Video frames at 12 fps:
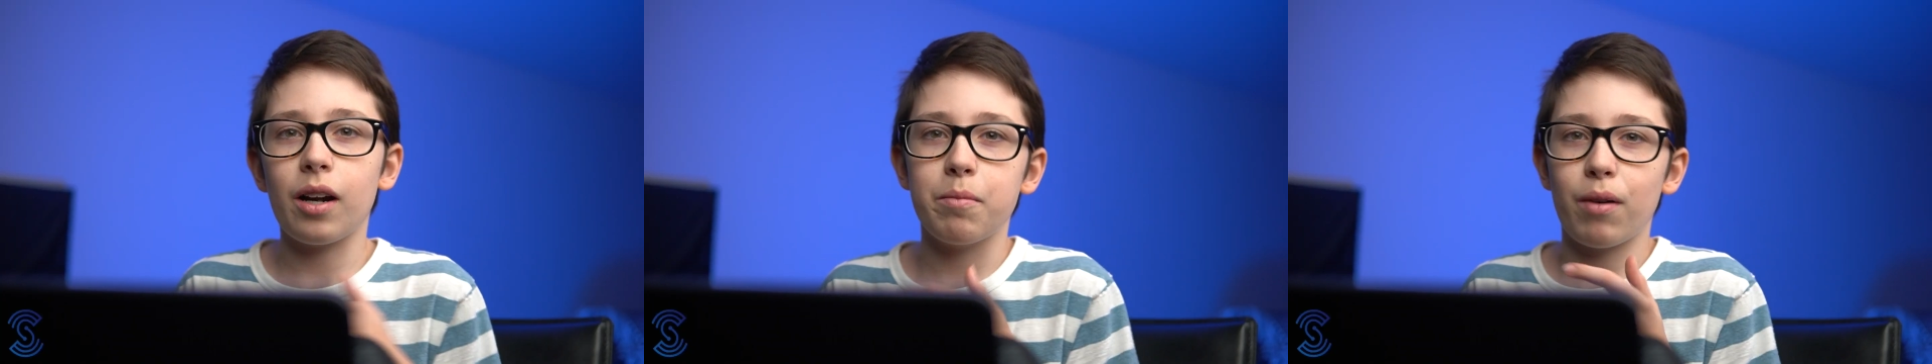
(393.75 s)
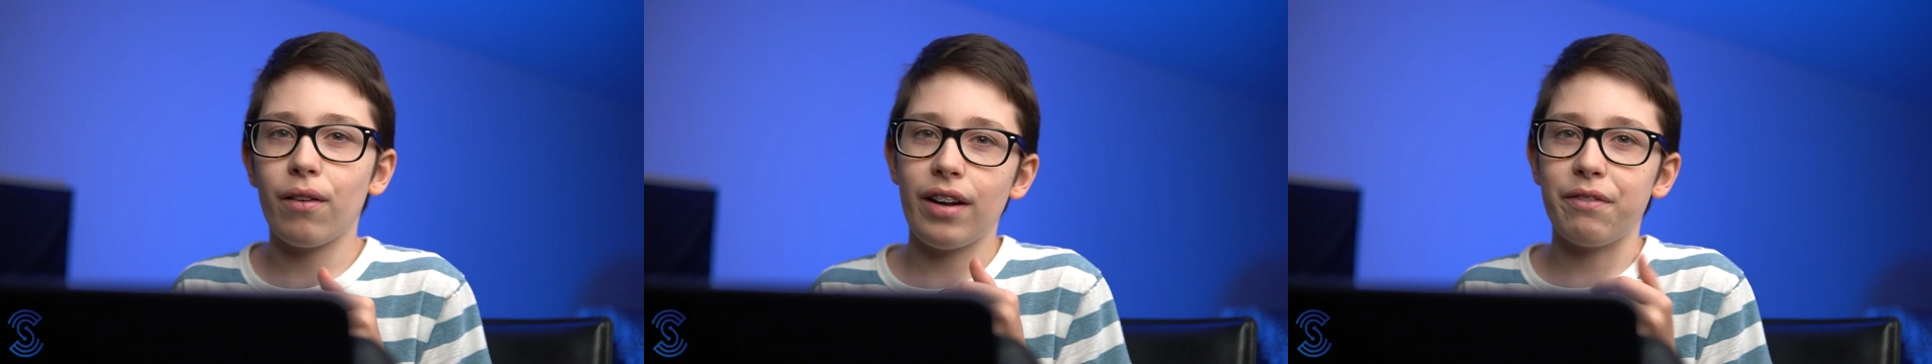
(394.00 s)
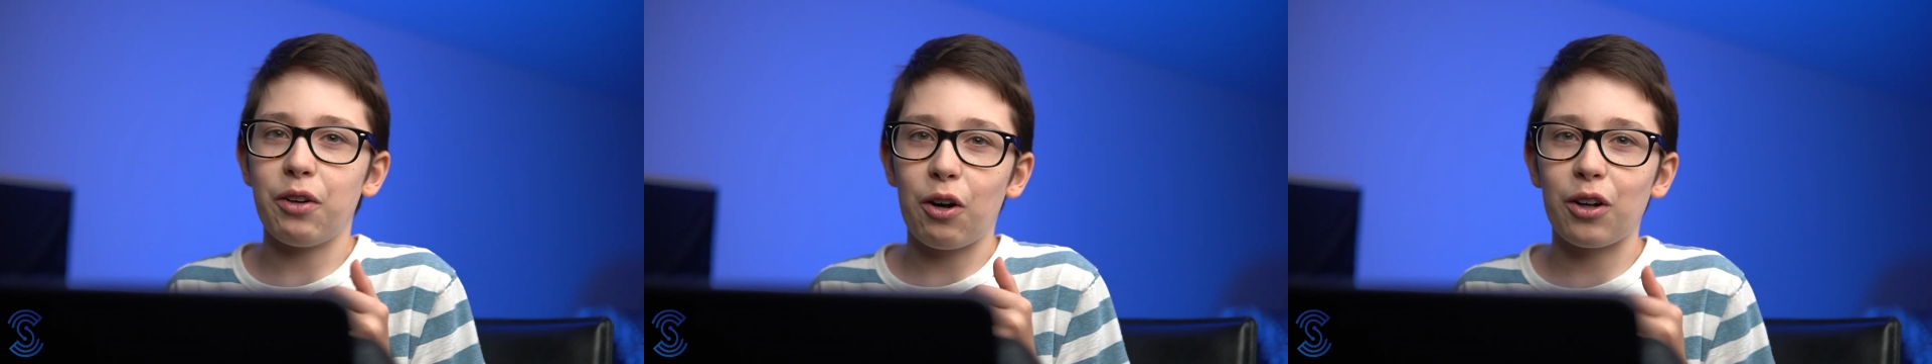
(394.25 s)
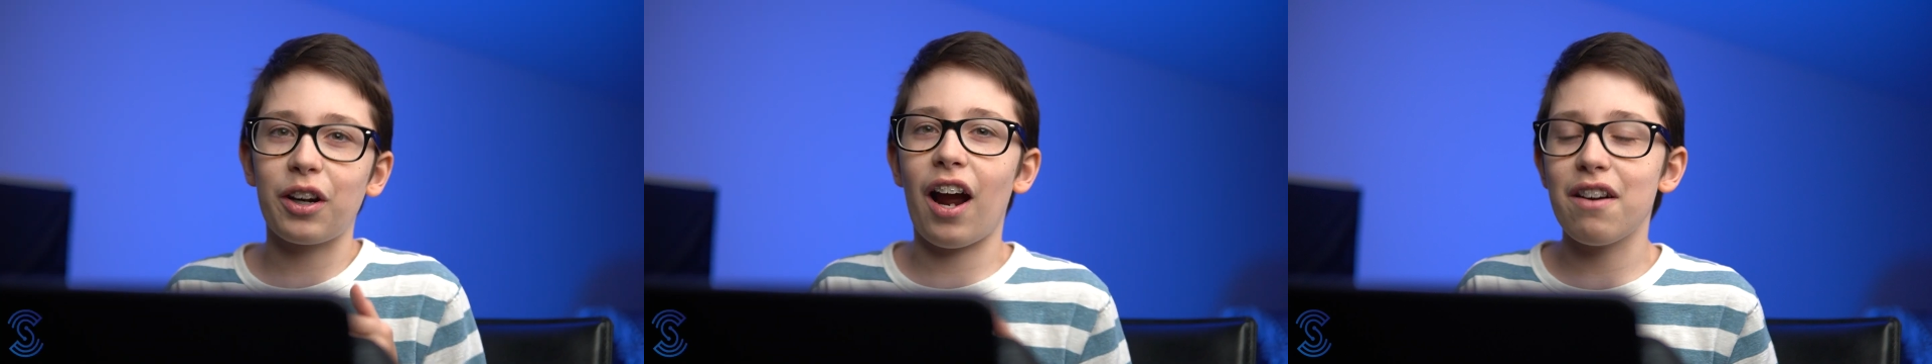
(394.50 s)
I'd probably have to
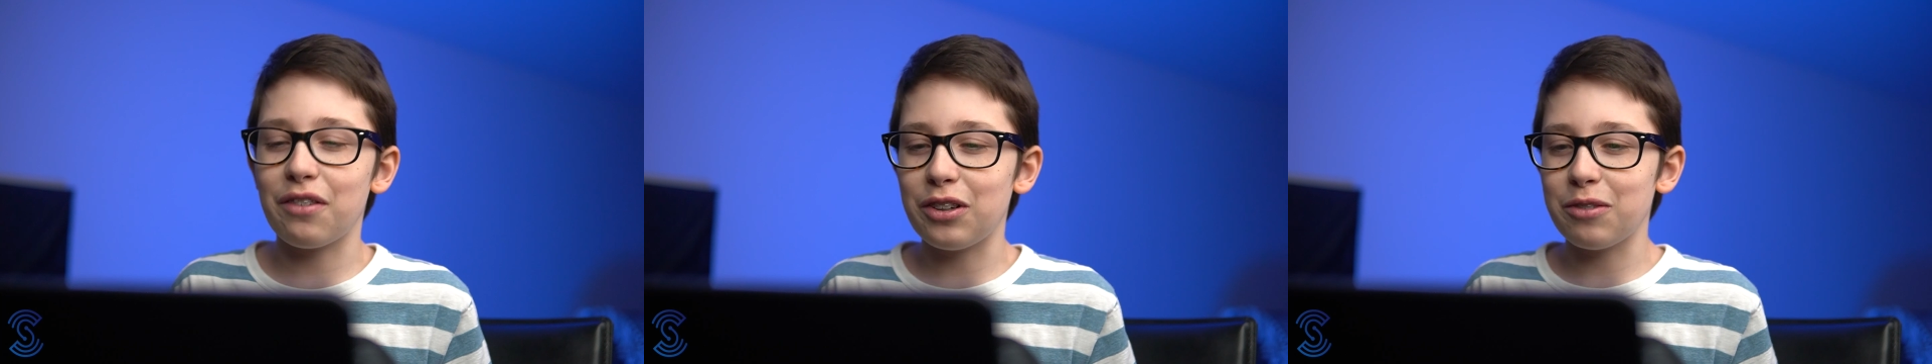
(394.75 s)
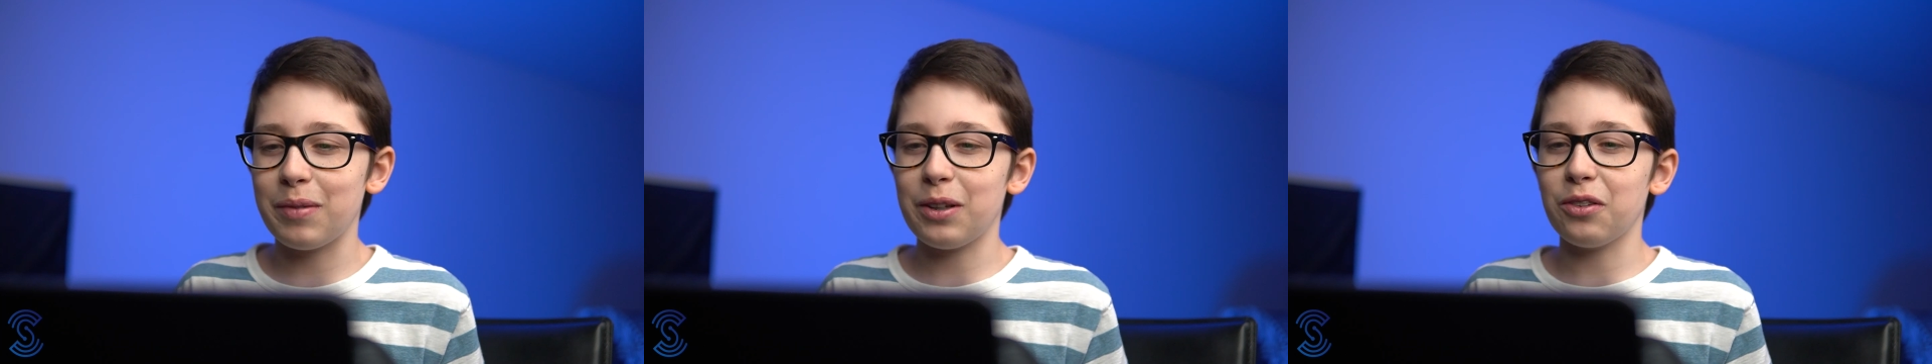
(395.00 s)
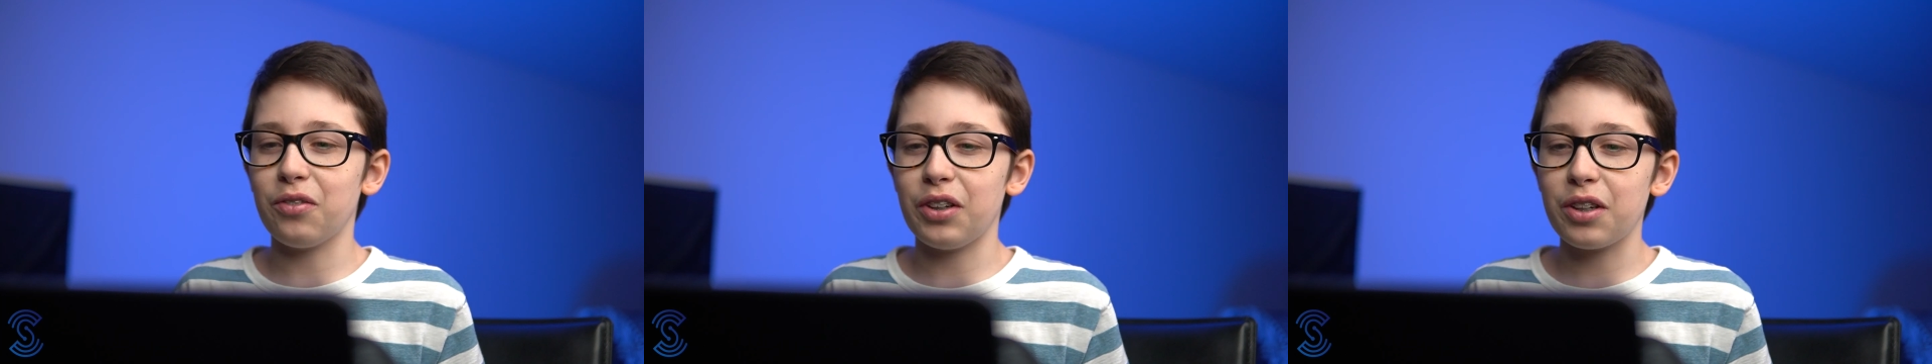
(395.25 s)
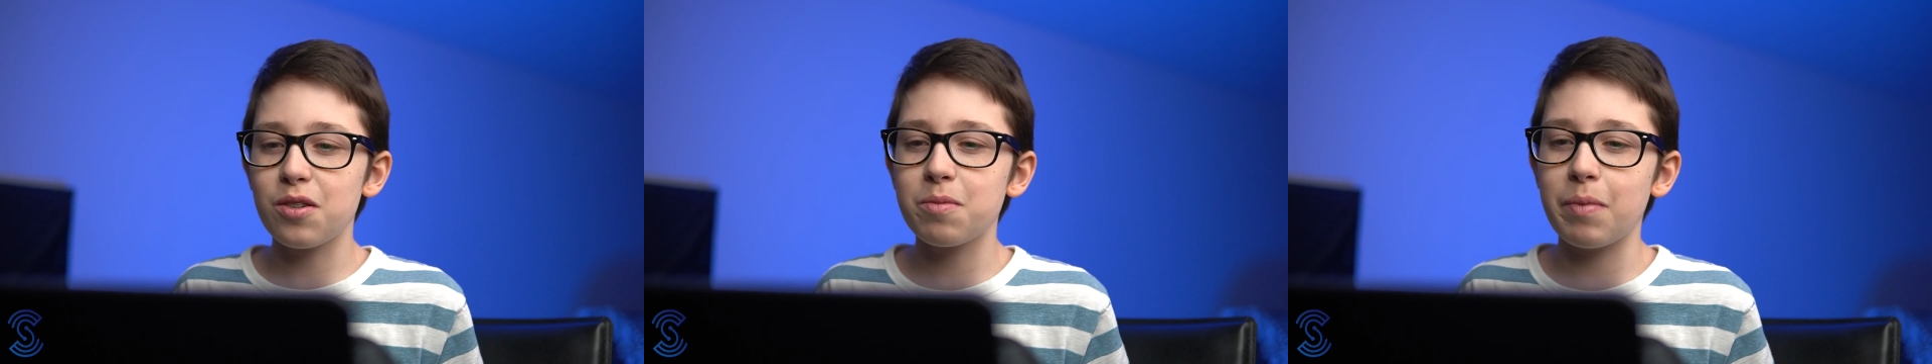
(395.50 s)
archive all of my old
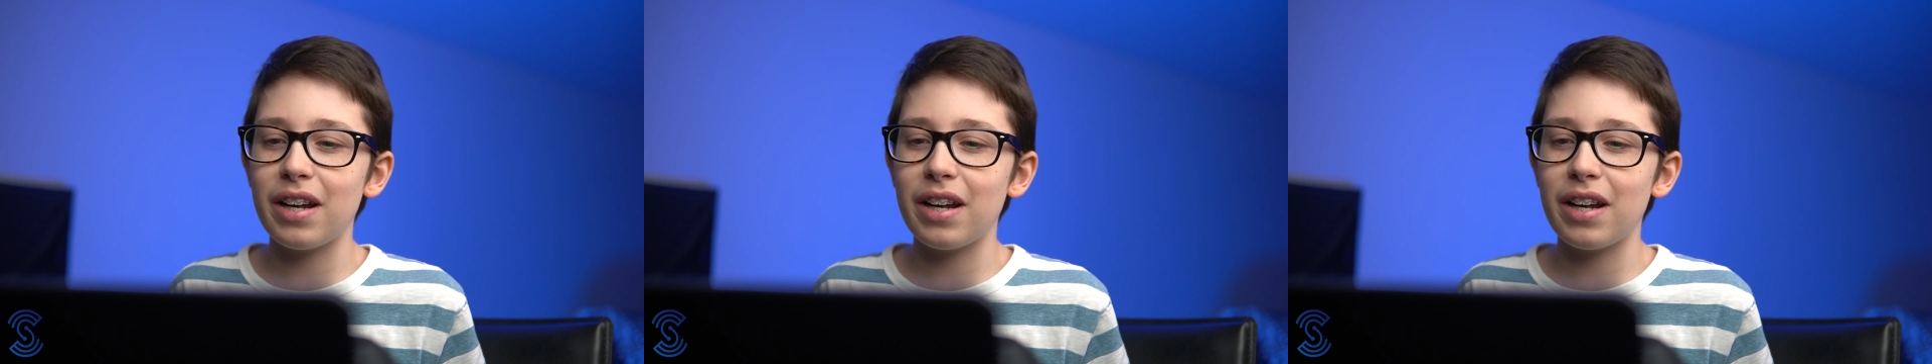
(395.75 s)
videos.